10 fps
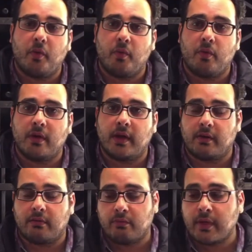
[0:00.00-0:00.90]
uh,
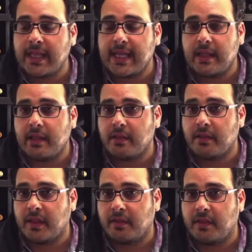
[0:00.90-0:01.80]
really
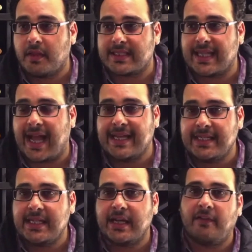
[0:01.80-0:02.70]
this
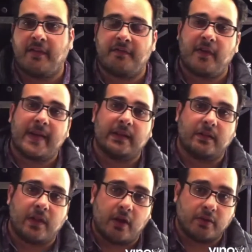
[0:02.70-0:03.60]
idea of a very
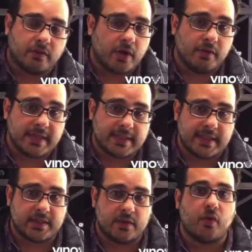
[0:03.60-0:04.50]
long growing
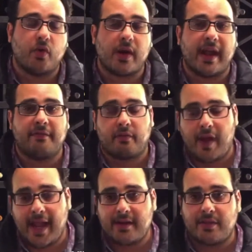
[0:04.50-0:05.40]
season or a
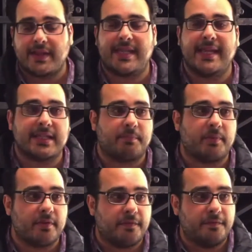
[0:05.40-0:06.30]
varietal that takes up
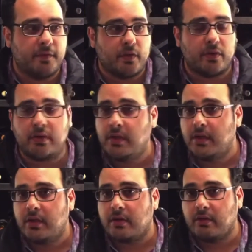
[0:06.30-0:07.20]
the full
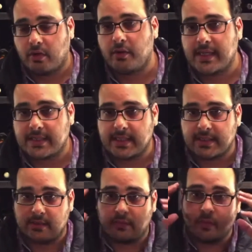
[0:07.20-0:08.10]
growing season.
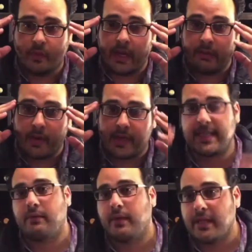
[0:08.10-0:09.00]
What, and what does
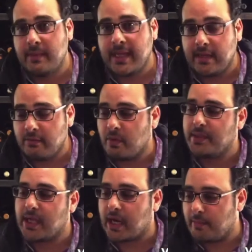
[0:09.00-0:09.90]
that really mean? When we
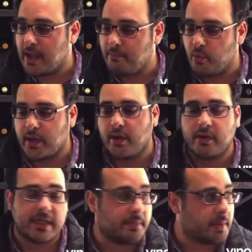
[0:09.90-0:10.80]
talk about Bordeaux and
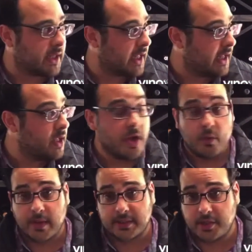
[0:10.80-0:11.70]
typically
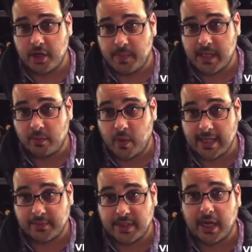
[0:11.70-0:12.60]
Western European wines,
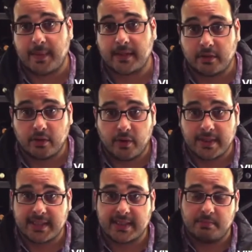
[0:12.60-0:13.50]
we talk about the growing
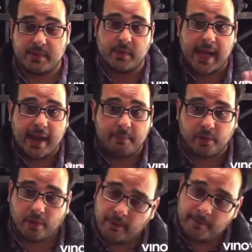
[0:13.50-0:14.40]
season between
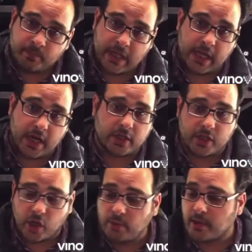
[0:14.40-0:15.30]
April and
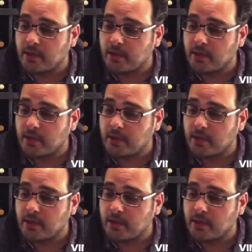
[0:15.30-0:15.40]
October.